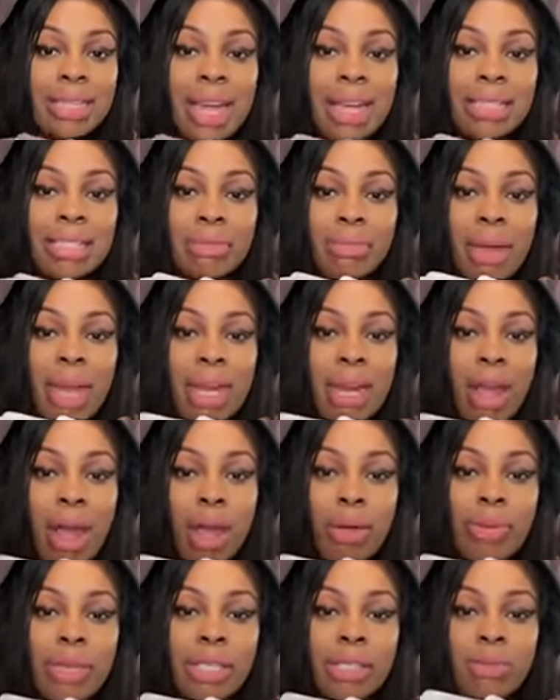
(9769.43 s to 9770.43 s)
like somebody
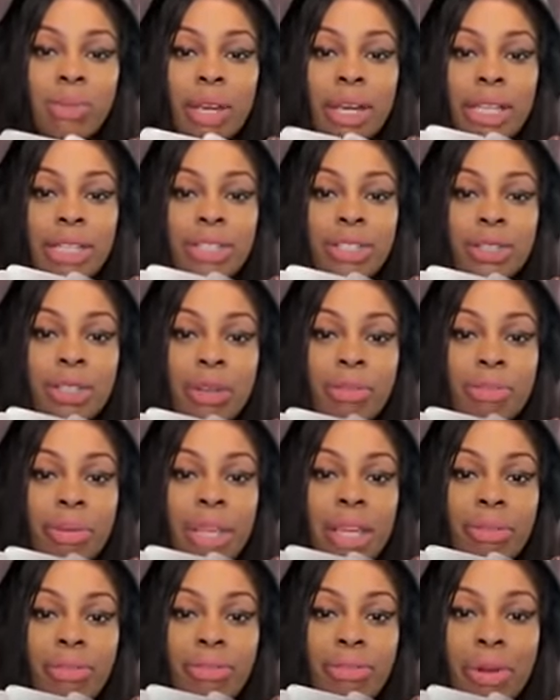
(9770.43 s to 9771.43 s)
always wanted you to
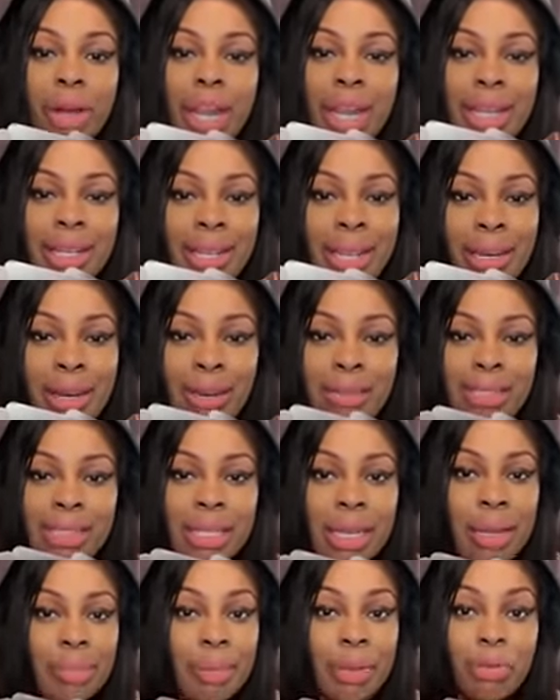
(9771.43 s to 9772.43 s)
be afraid that they're
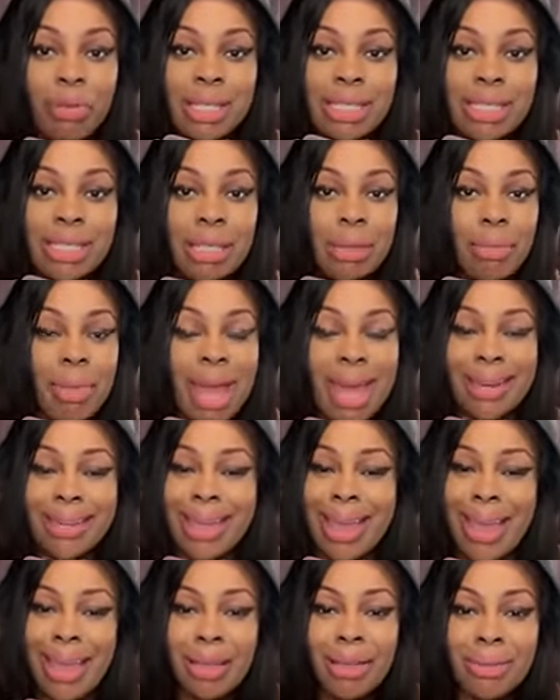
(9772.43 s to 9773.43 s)
sleeping with
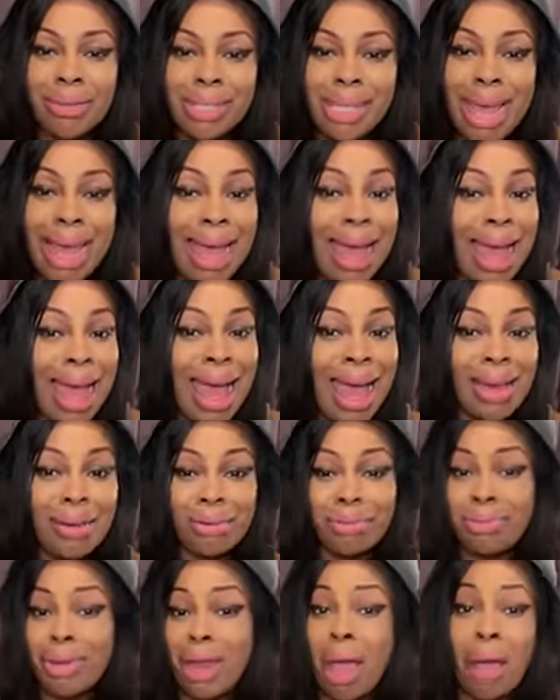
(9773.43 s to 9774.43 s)
somebody else. I
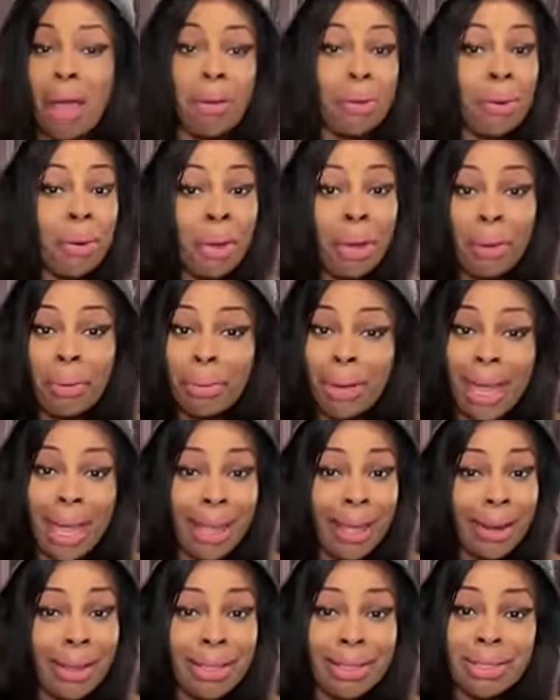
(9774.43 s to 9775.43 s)
don't know who
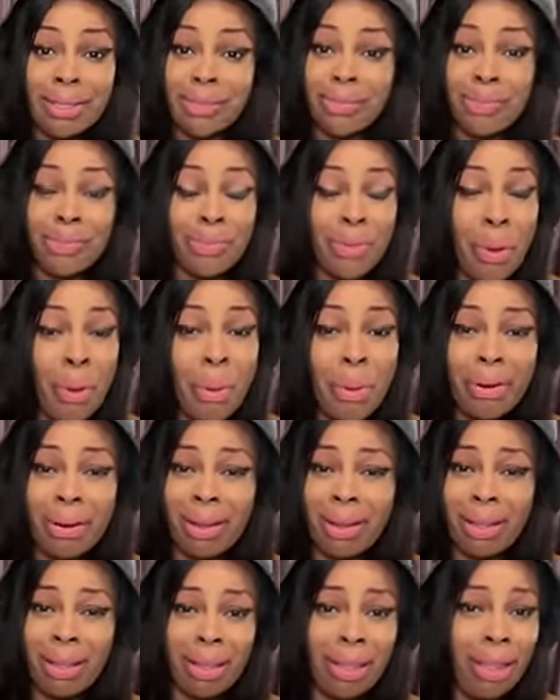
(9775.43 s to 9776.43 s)
that is
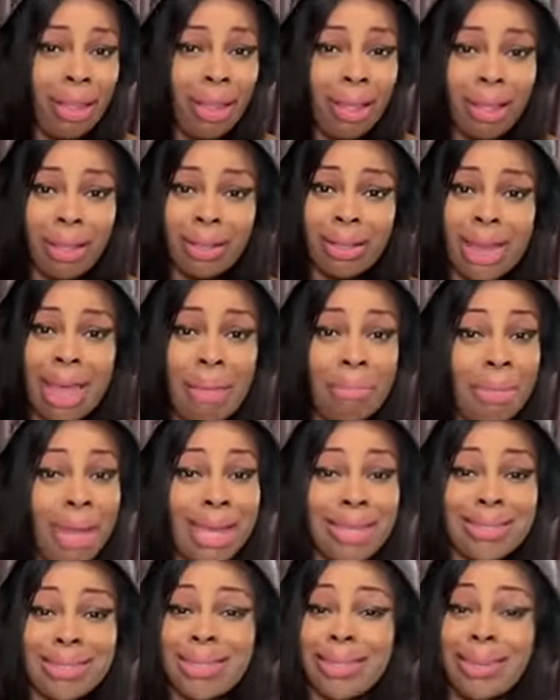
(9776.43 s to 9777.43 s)
for. Uh, that
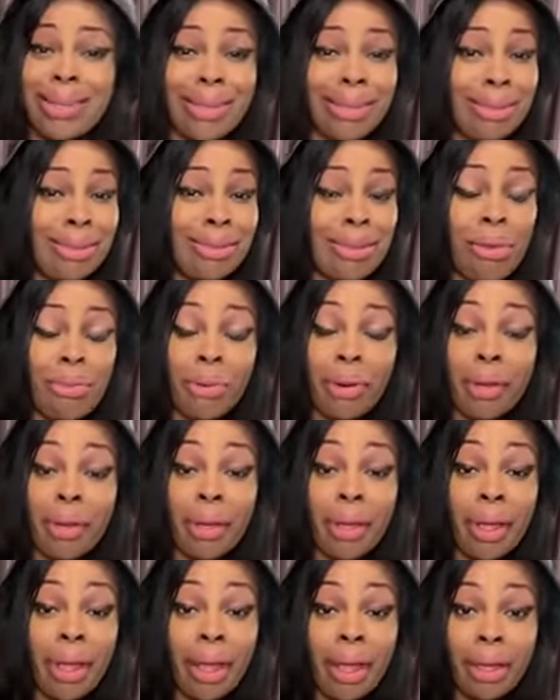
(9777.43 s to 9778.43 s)
masculine could go to
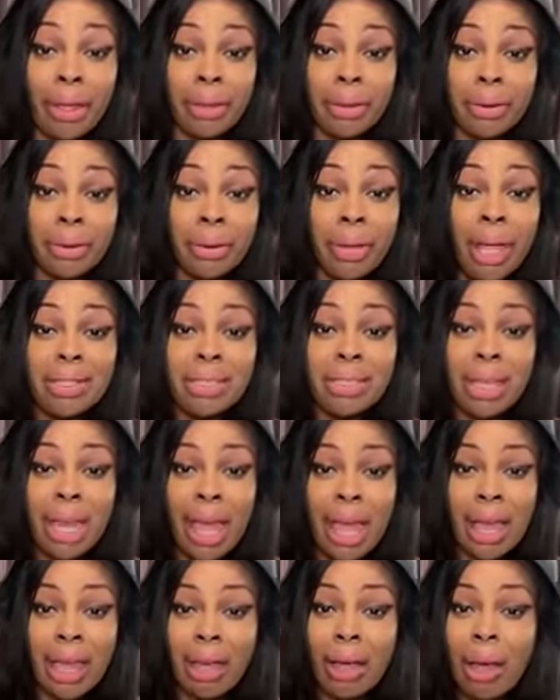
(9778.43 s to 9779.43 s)
hell.
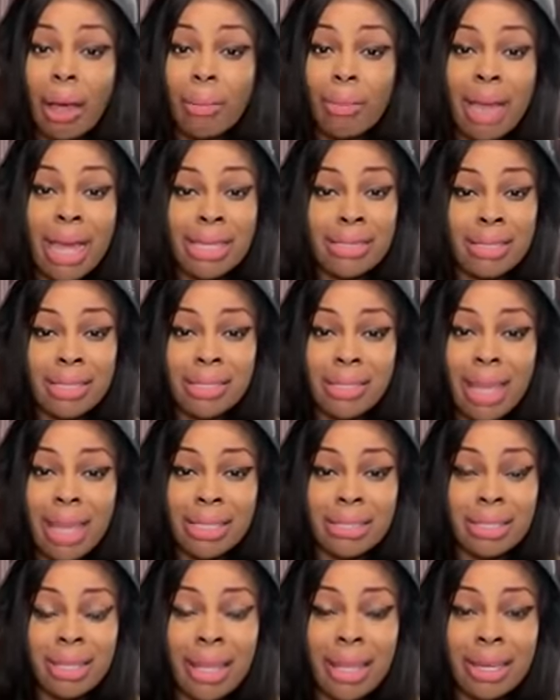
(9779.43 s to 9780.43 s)
Child.
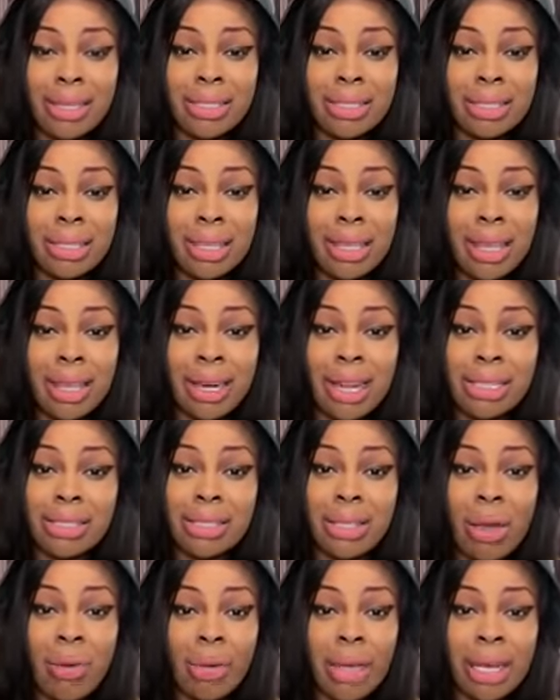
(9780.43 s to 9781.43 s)
Pisces, Cancer energy here.
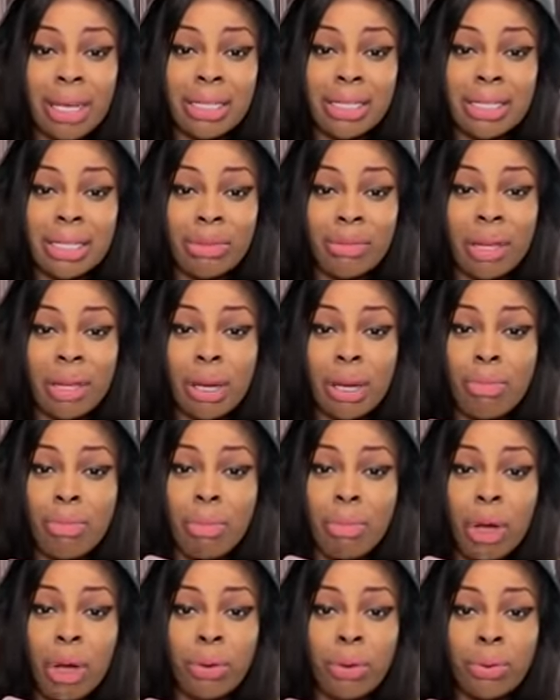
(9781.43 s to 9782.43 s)
That's your energy with
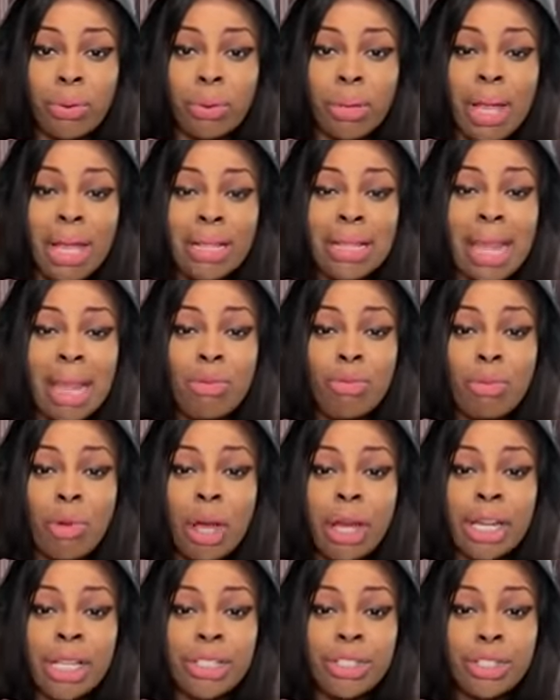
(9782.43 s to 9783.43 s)
the moon.
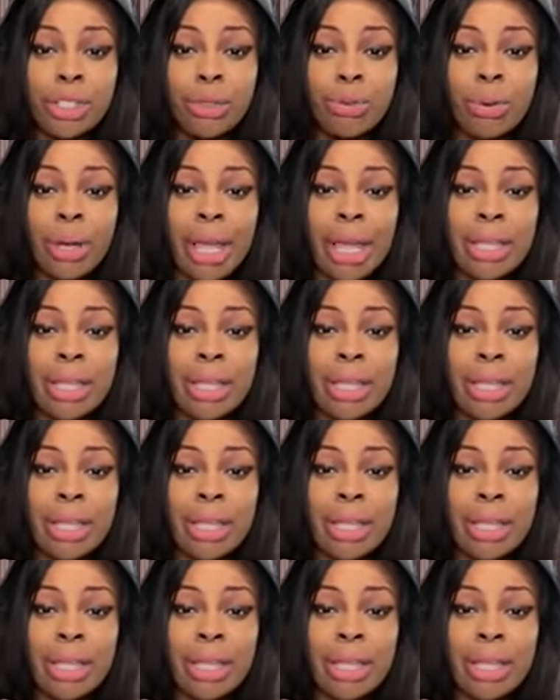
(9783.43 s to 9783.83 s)
They wanted you